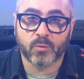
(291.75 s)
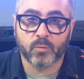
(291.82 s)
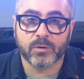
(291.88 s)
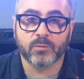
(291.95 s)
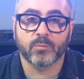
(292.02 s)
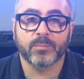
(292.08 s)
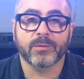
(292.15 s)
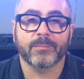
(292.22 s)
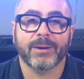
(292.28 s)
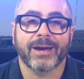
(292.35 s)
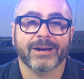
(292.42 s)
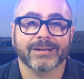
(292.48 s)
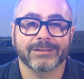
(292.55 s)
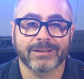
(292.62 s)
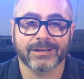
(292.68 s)
We will be
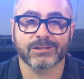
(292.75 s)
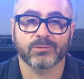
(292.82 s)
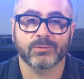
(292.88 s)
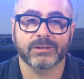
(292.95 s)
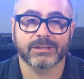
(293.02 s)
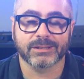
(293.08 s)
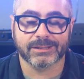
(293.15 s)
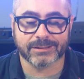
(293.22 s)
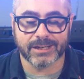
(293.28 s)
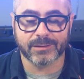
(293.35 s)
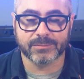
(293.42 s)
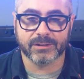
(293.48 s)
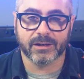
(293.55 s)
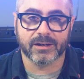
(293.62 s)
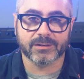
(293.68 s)
back next week,
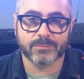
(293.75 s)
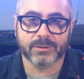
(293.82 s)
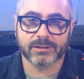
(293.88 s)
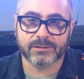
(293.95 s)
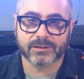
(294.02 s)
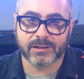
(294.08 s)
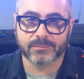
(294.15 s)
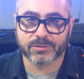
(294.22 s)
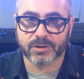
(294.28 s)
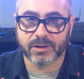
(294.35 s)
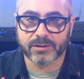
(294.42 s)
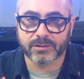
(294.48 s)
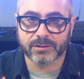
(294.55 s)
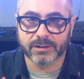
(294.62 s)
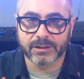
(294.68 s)
same time, same
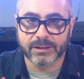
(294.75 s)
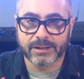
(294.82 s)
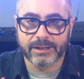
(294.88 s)
channel.